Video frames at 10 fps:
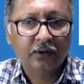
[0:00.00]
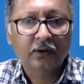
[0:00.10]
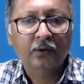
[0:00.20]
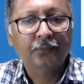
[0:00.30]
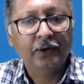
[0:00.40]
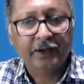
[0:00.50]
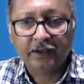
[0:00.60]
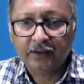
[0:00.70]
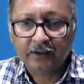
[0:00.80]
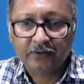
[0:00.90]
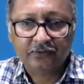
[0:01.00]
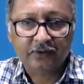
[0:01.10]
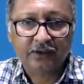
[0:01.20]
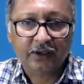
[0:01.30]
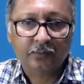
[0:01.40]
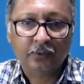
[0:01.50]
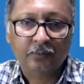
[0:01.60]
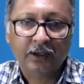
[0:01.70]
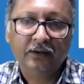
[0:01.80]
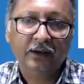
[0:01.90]
we'll take the adjusted cash book
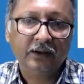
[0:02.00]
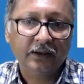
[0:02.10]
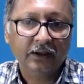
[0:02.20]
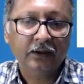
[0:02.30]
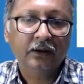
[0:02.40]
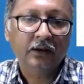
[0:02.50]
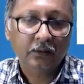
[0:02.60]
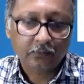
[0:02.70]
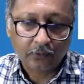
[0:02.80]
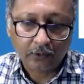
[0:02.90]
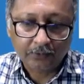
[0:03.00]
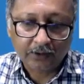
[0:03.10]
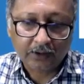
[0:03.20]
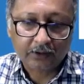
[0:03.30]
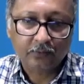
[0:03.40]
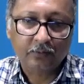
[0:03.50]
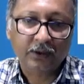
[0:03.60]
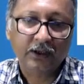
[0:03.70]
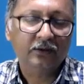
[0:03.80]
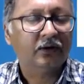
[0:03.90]
balance and then from the cash book
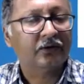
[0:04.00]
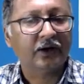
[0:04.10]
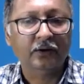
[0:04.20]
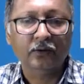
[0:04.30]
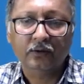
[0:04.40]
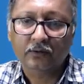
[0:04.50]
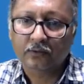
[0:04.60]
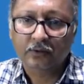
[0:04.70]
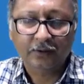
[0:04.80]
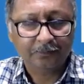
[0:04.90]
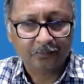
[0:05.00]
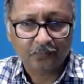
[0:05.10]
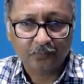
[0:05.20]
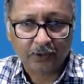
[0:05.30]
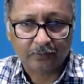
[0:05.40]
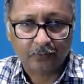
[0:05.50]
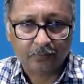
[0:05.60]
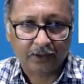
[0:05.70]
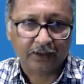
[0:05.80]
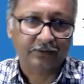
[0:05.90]
balance we'll try to do the passbook
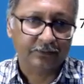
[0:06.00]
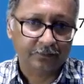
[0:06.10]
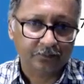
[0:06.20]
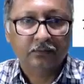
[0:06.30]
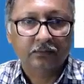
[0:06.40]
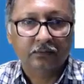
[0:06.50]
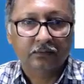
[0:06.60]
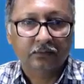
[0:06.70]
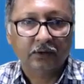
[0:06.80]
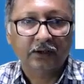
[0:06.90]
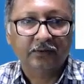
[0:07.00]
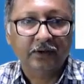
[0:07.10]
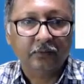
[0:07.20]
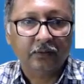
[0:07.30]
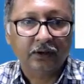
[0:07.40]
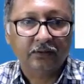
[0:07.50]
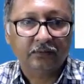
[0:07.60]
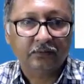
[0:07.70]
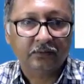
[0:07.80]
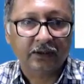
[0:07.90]
balance. So let's see what is
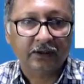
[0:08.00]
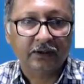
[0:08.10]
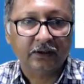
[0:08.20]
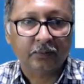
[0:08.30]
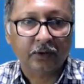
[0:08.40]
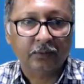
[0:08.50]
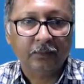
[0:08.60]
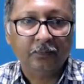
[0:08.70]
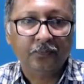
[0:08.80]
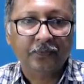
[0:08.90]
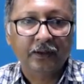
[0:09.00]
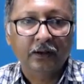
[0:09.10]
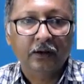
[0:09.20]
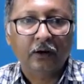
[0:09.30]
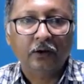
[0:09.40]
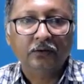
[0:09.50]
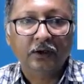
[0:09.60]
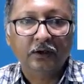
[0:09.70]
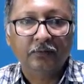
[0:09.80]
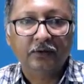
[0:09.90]
stated in the problem. On
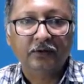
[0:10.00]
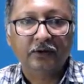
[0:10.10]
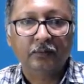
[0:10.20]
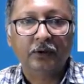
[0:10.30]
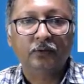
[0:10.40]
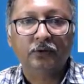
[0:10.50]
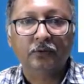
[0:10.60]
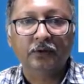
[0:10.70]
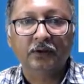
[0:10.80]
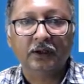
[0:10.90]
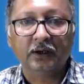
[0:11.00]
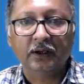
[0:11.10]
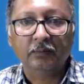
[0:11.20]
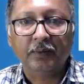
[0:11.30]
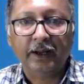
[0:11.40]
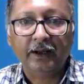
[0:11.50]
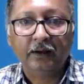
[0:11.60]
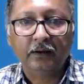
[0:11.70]
31st December 2013, bank